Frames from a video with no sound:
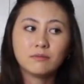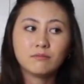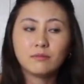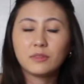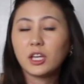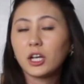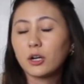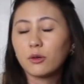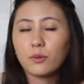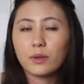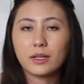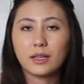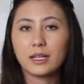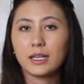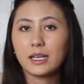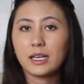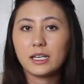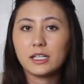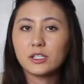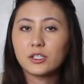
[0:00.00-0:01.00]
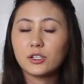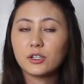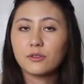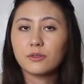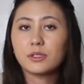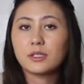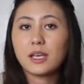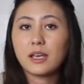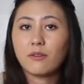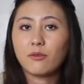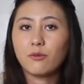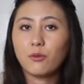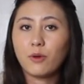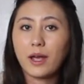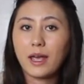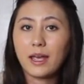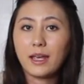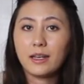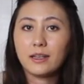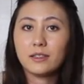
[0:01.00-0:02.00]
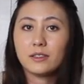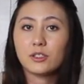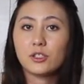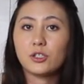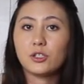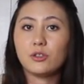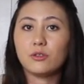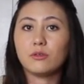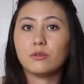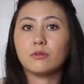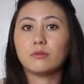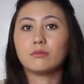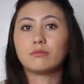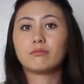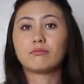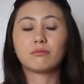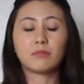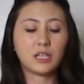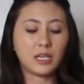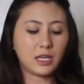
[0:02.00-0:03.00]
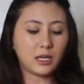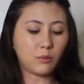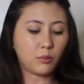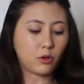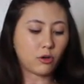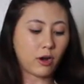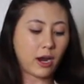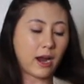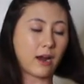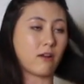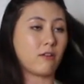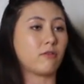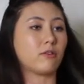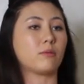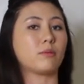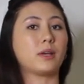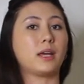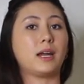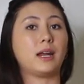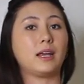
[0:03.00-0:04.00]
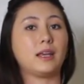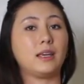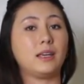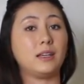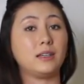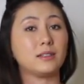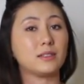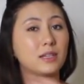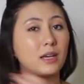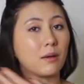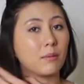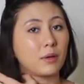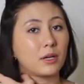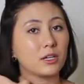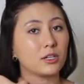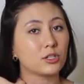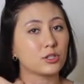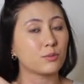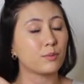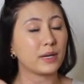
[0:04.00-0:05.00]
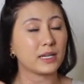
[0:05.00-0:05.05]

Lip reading: there really is no safe way to keep your hair from getting heat damage.